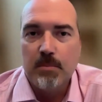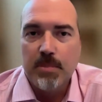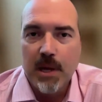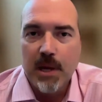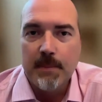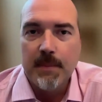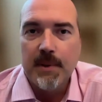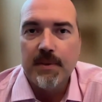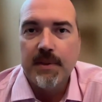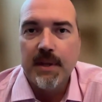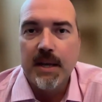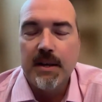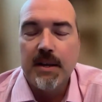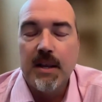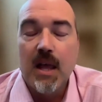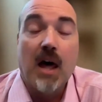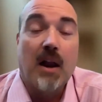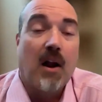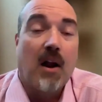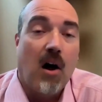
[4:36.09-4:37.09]
payment, then
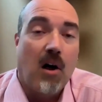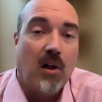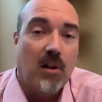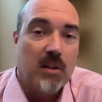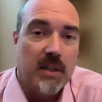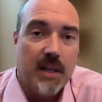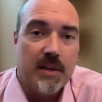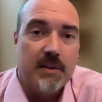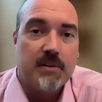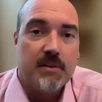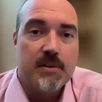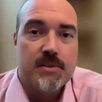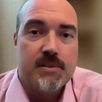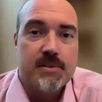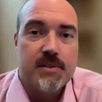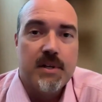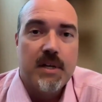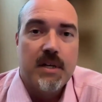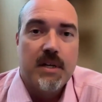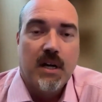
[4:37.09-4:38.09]
not all
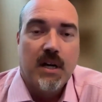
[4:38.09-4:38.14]
lenders